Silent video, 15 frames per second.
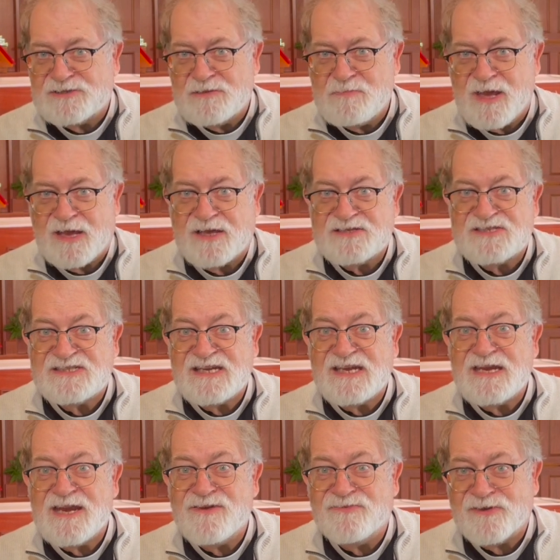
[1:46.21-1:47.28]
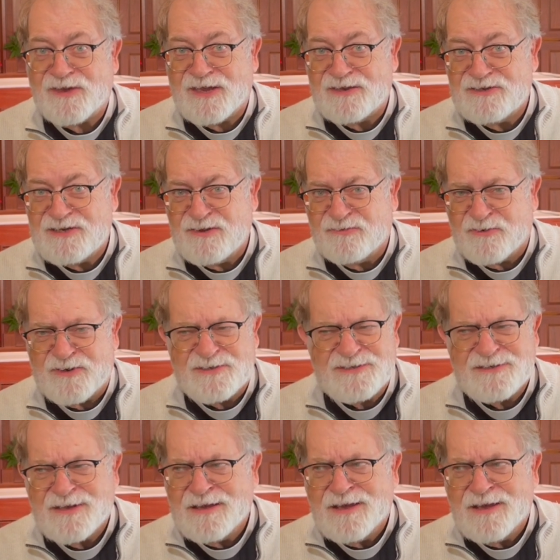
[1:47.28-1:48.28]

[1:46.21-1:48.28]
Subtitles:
to make a significant difference